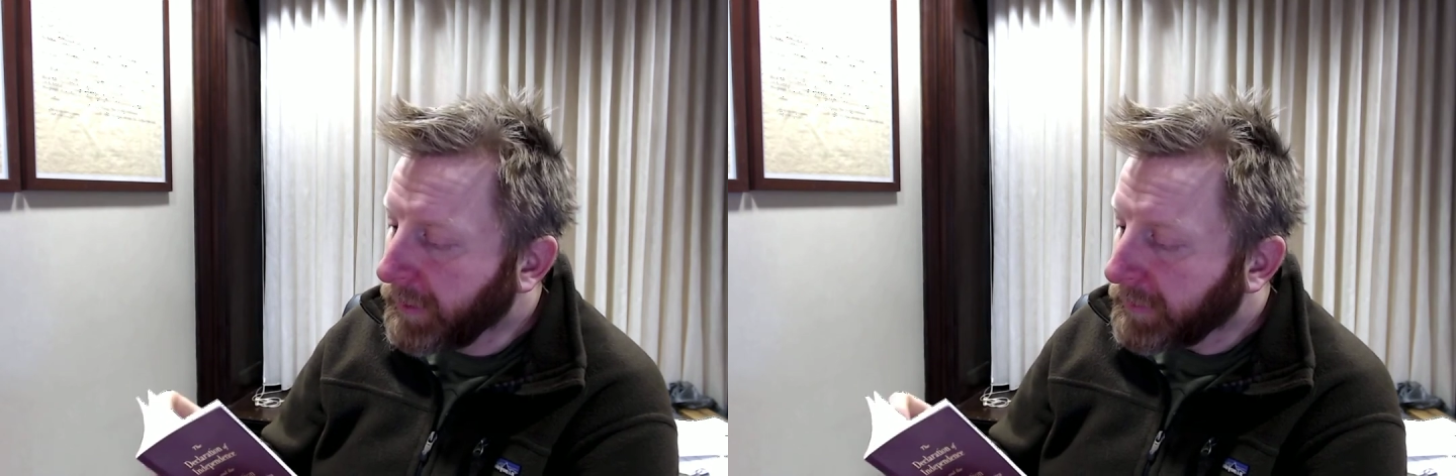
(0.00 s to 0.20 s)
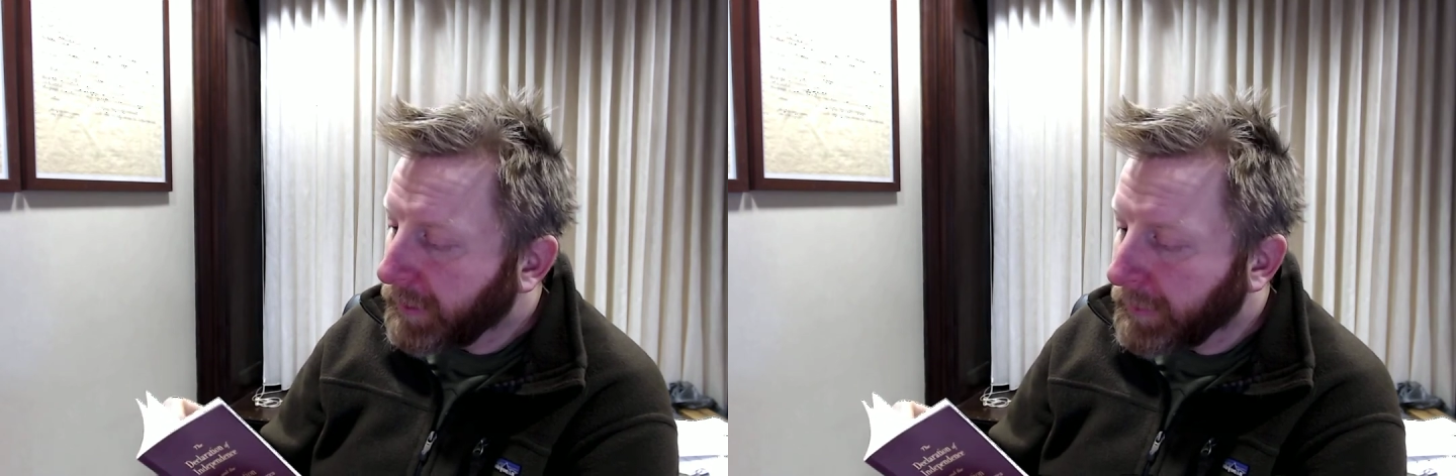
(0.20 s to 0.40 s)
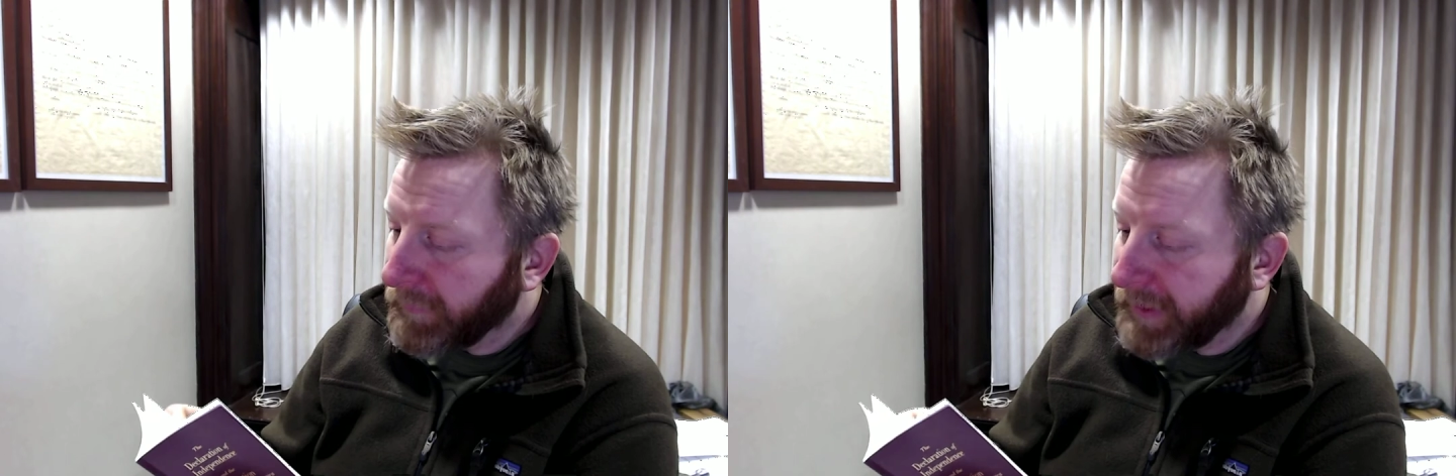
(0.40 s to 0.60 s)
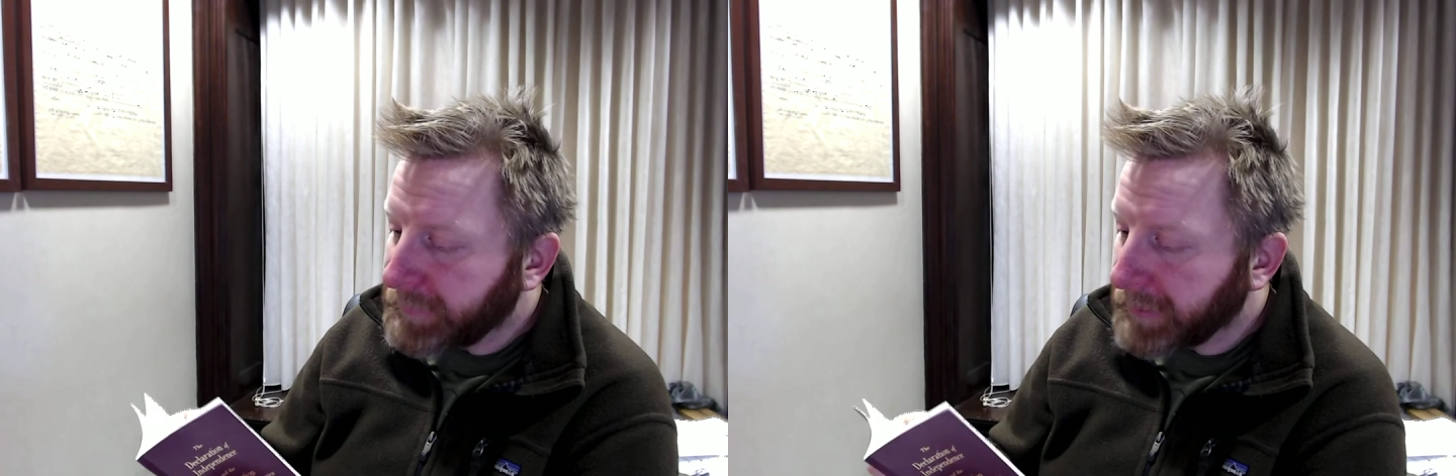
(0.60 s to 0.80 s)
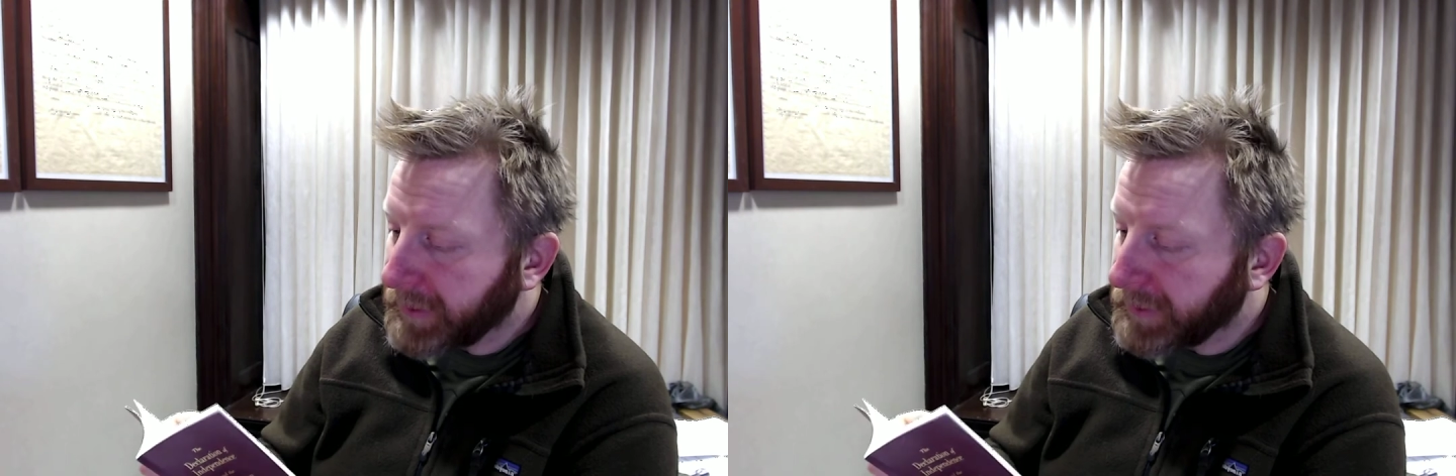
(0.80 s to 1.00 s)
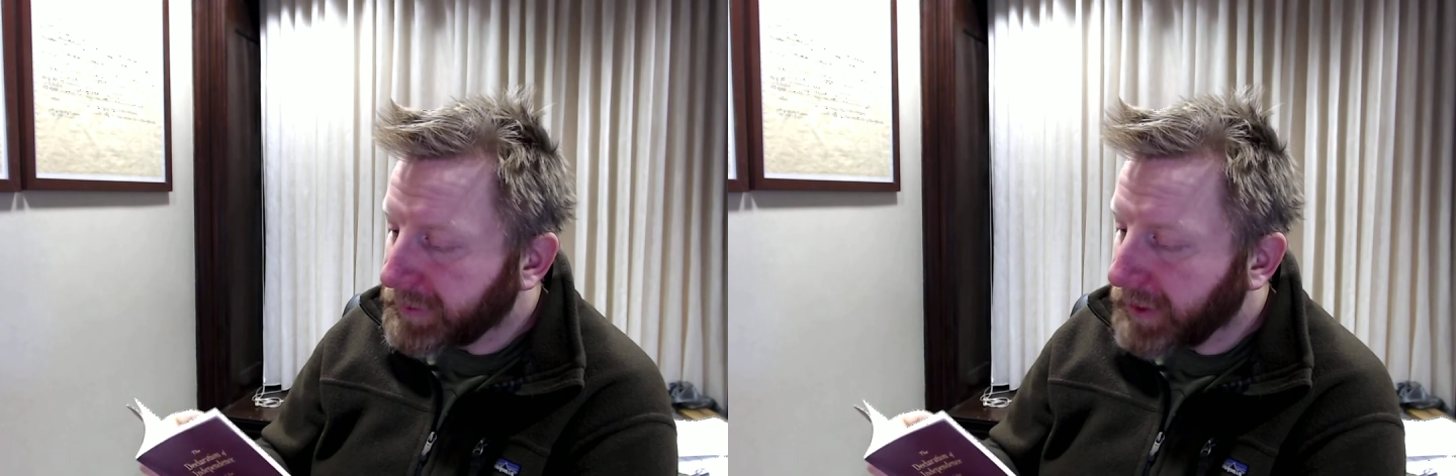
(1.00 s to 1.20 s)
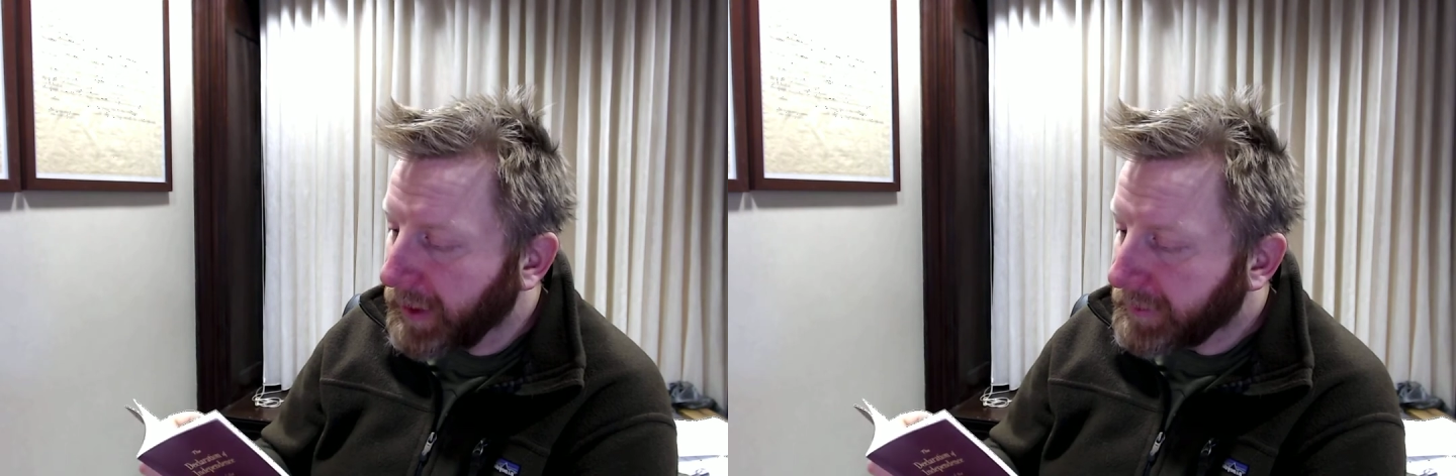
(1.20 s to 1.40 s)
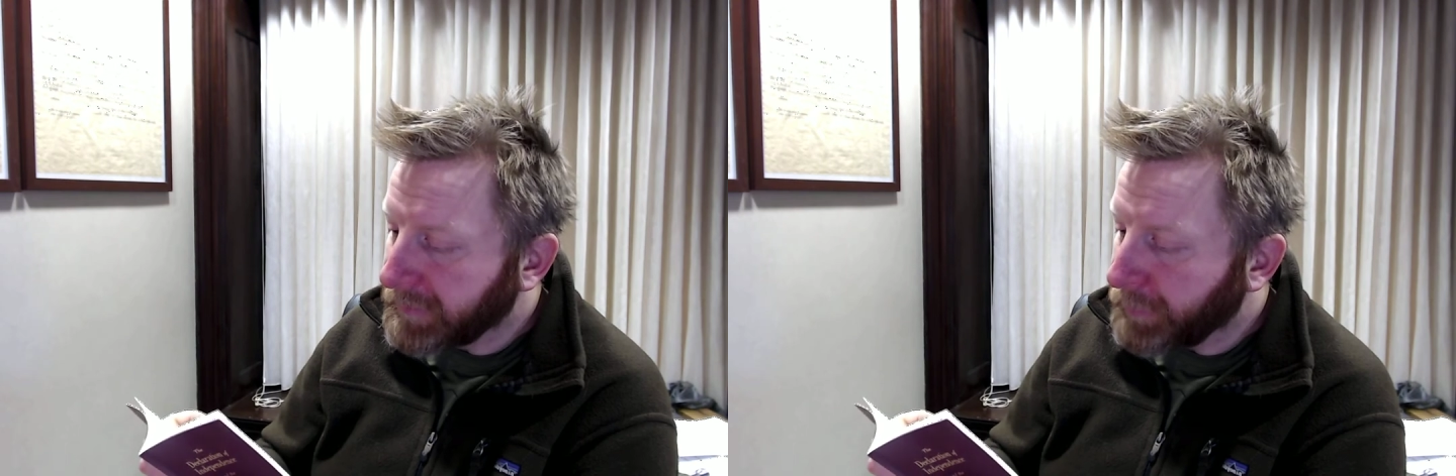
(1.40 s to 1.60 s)
then the Vice President shall
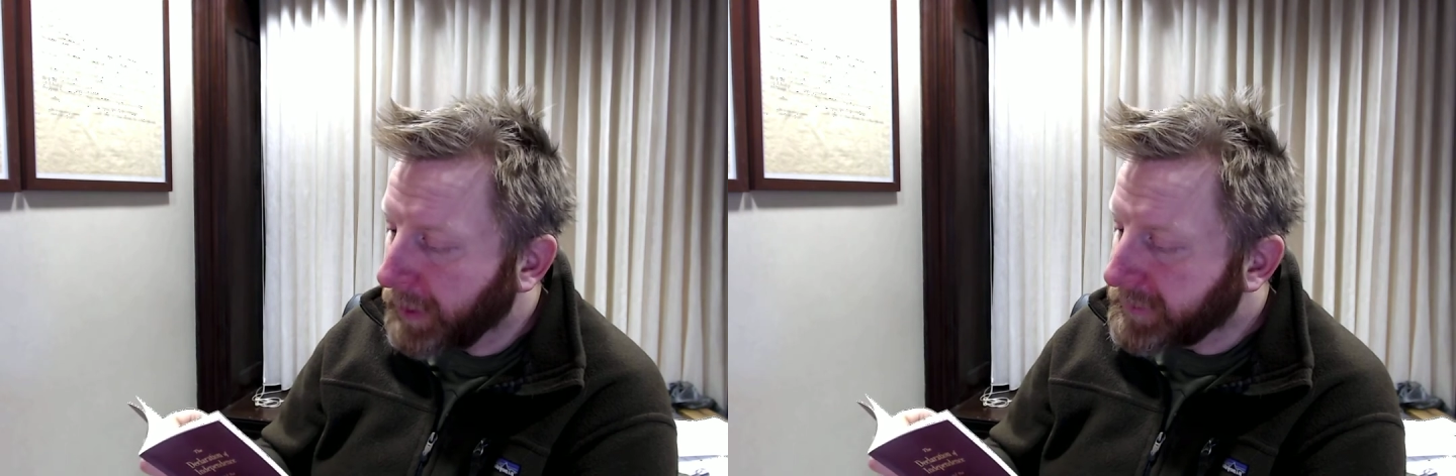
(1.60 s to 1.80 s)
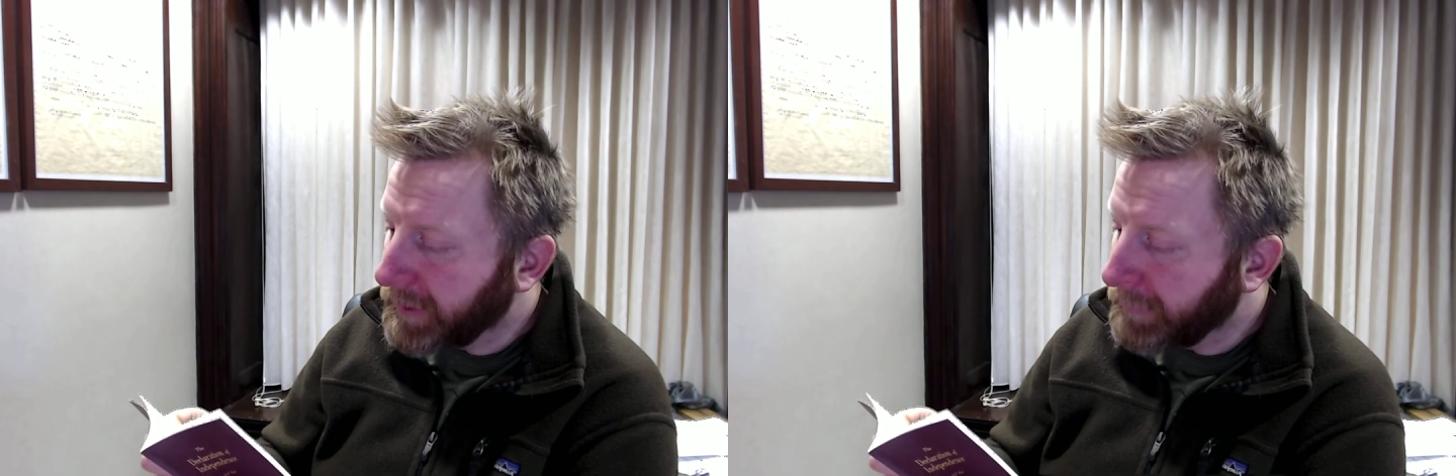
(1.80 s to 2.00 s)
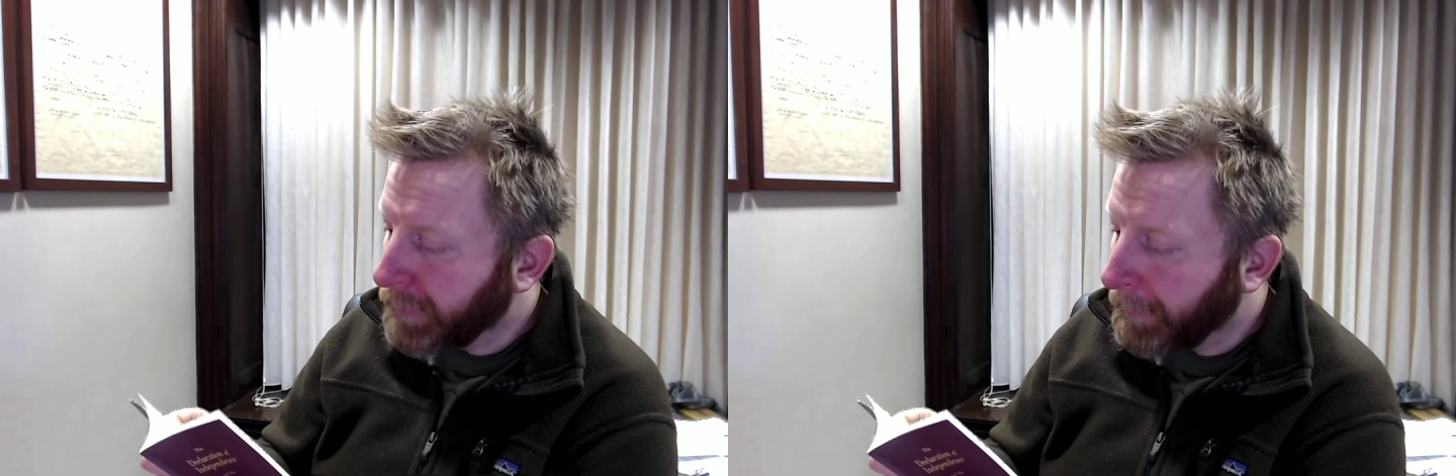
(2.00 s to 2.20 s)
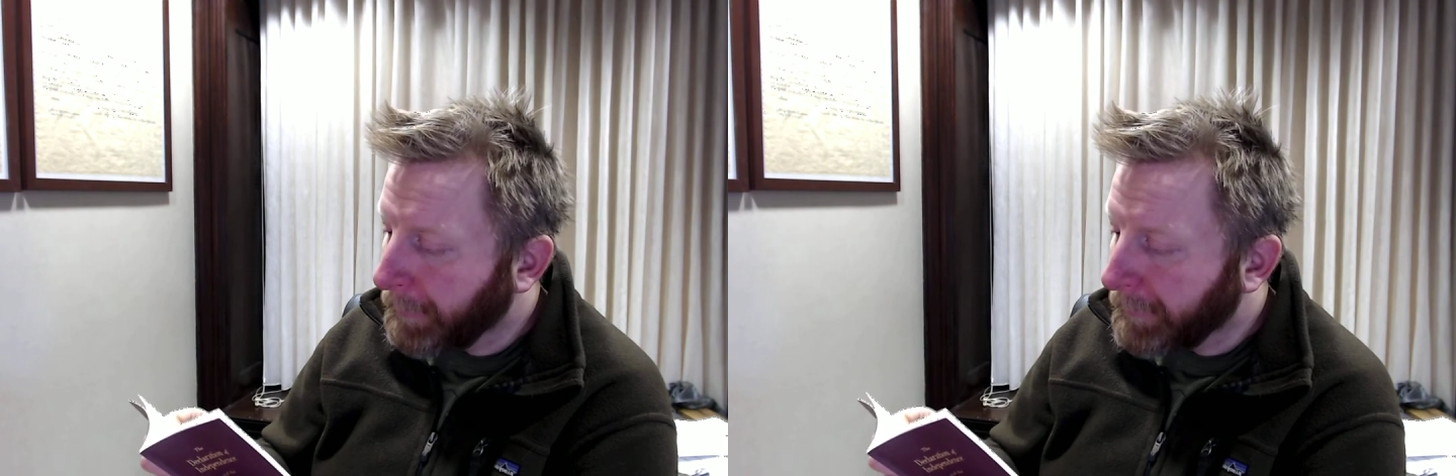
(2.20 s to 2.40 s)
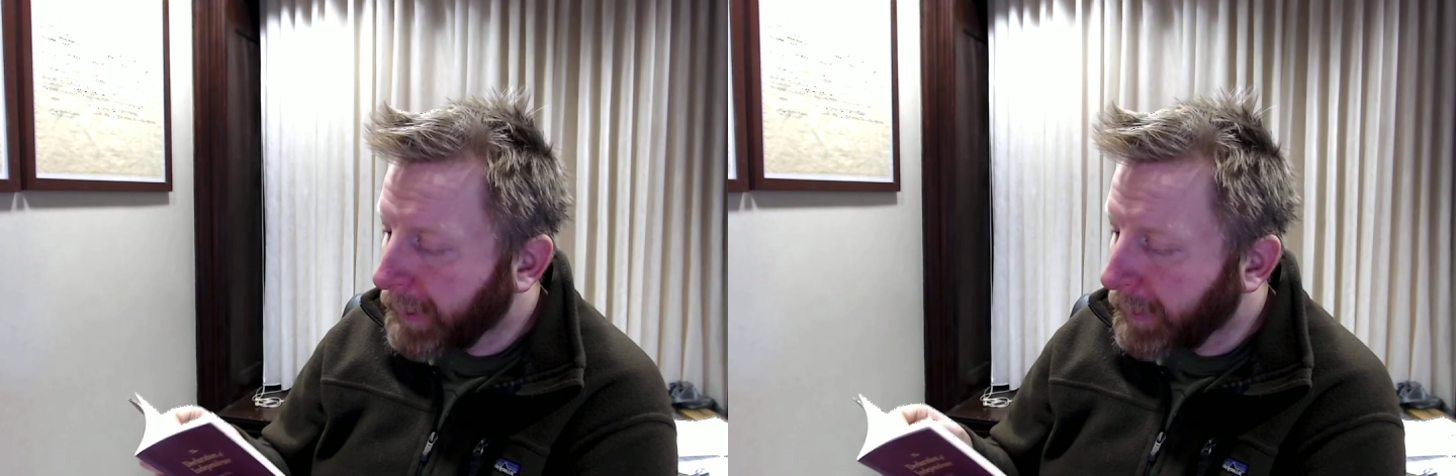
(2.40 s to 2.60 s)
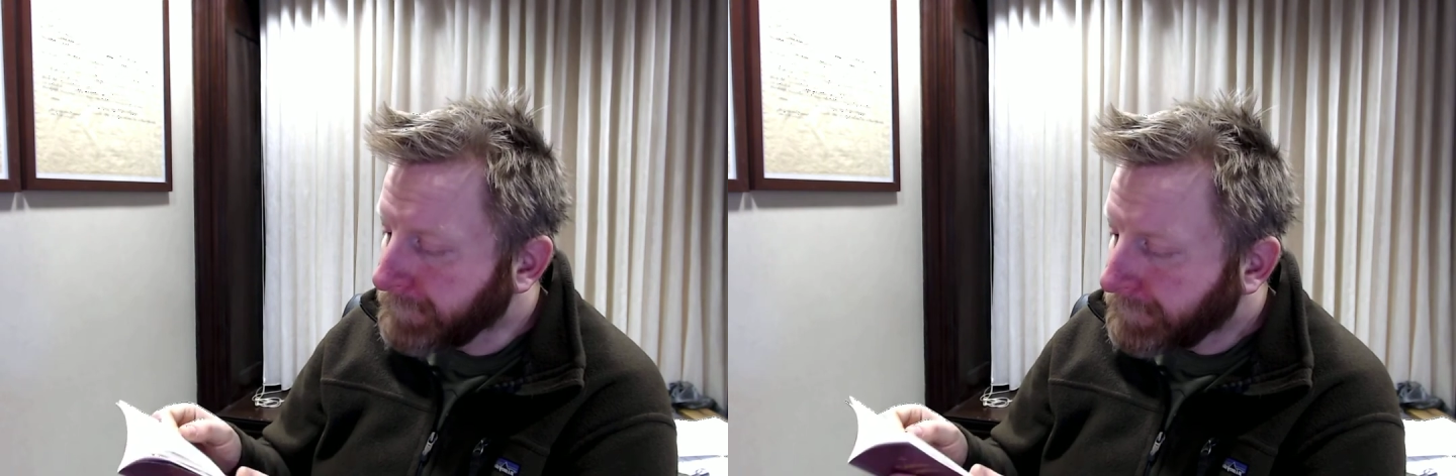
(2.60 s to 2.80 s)
act as President, blah, blah, blah.